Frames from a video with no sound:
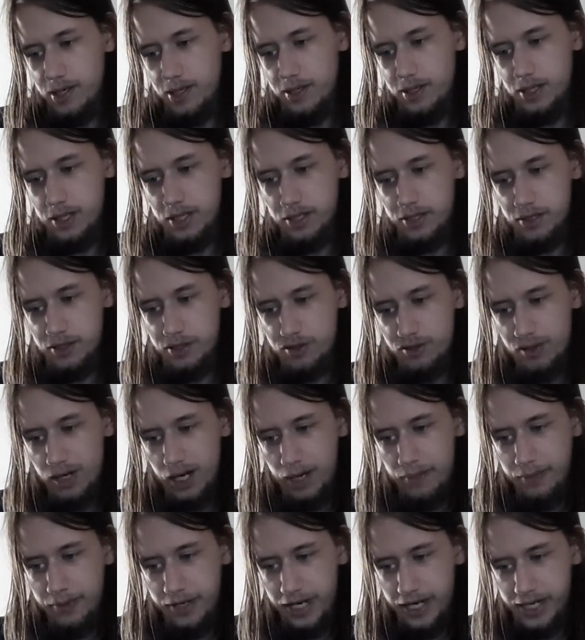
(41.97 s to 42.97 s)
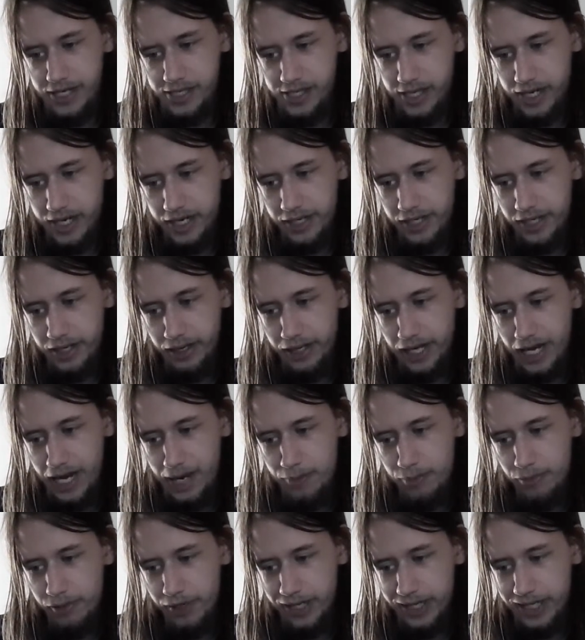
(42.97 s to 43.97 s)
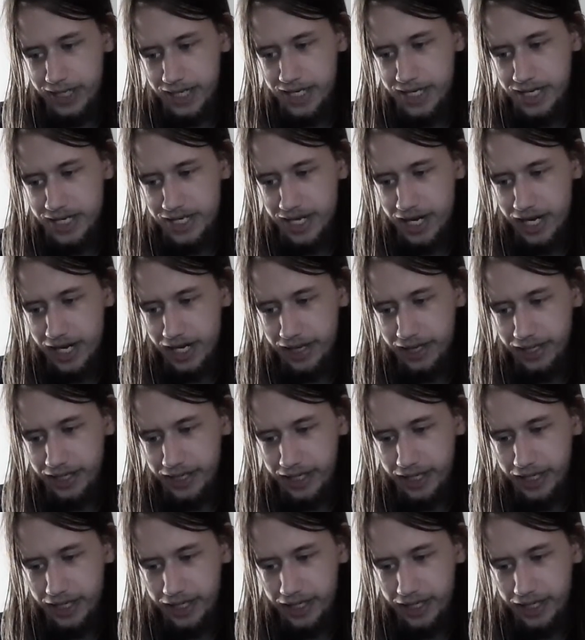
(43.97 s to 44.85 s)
please describe it as an elaborate and delicate